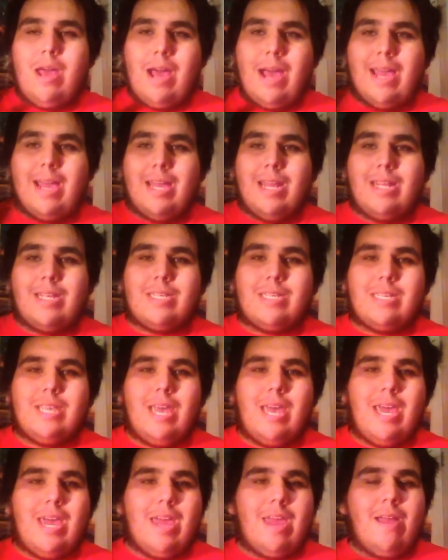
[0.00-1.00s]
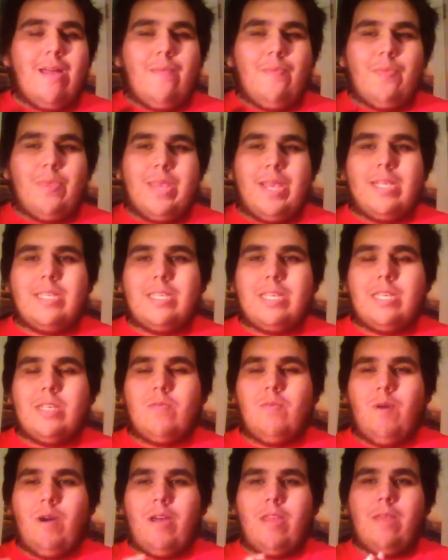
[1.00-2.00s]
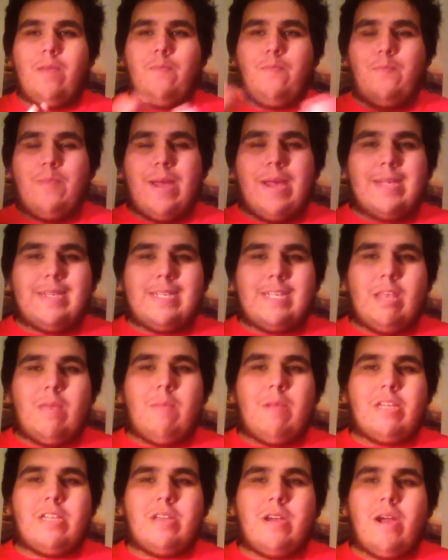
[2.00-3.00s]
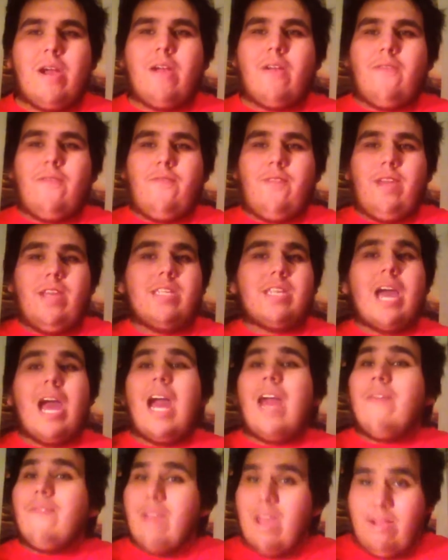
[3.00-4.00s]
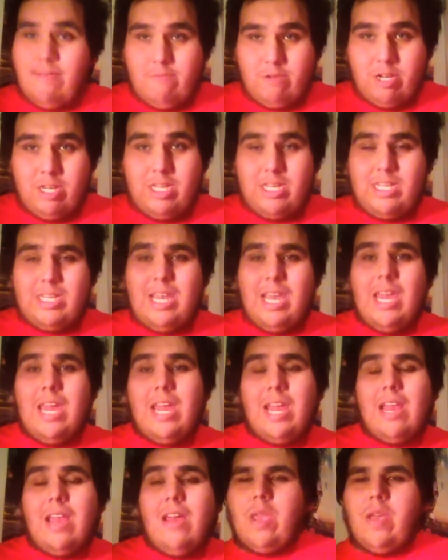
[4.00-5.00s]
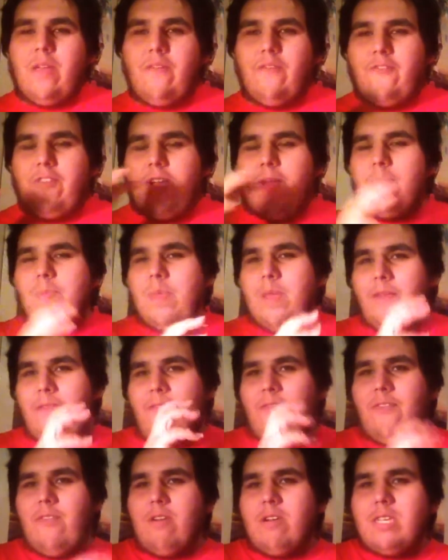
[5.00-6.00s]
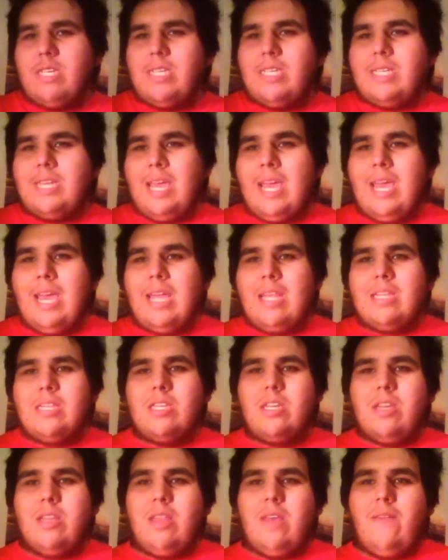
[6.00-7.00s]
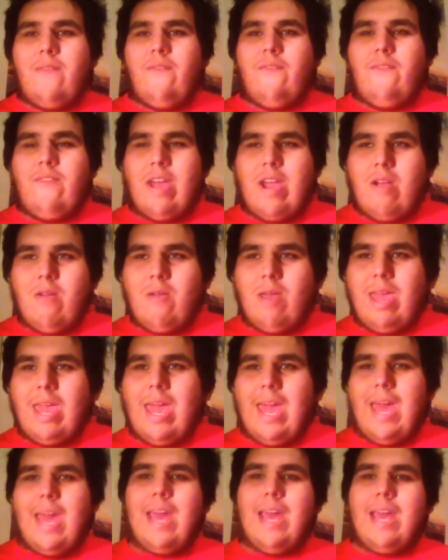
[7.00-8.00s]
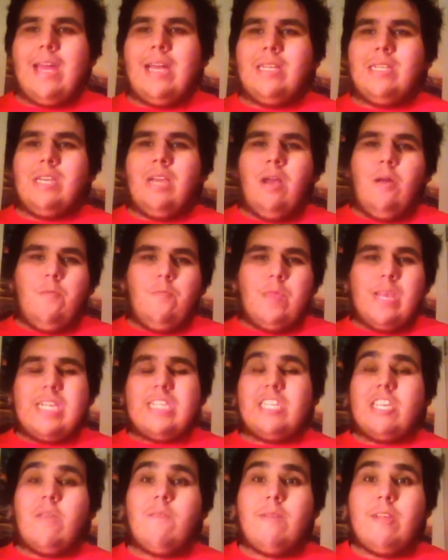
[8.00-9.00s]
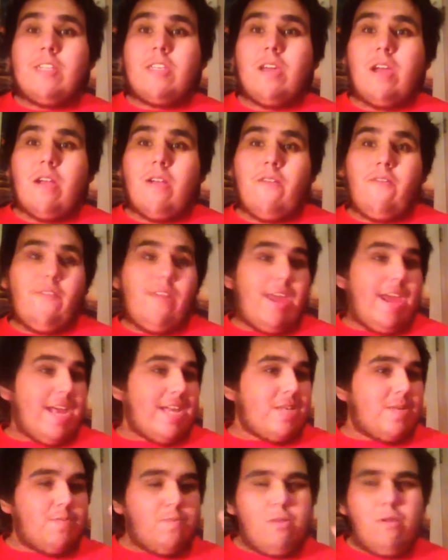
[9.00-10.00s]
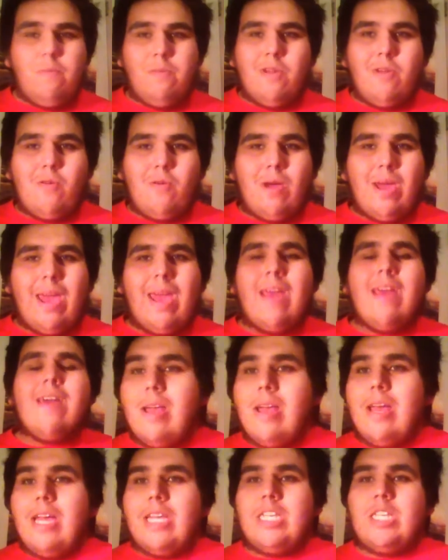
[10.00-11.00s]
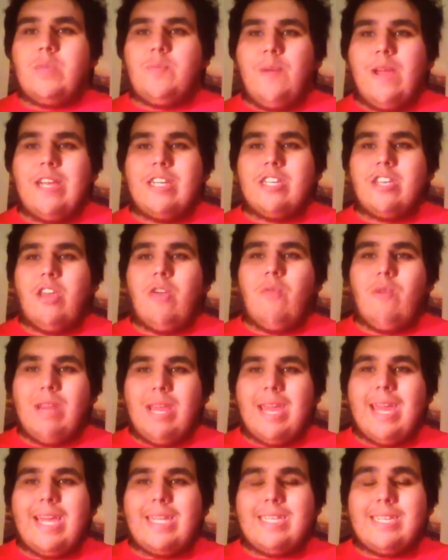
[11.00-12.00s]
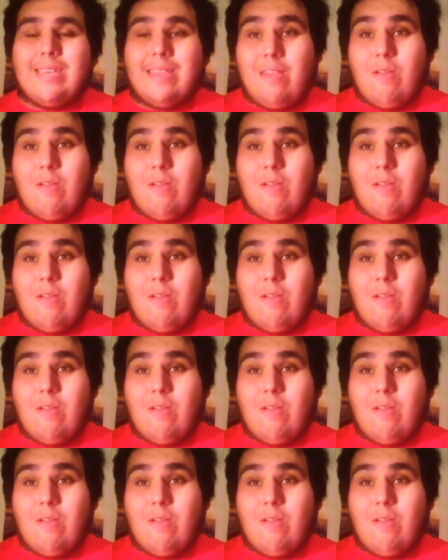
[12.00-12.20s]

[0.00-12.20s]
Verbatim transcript: I gotta say, this is one of the best cinematographies I've ever seen. From the first scene to the very end, the cinematography has blew me away especially when it gets to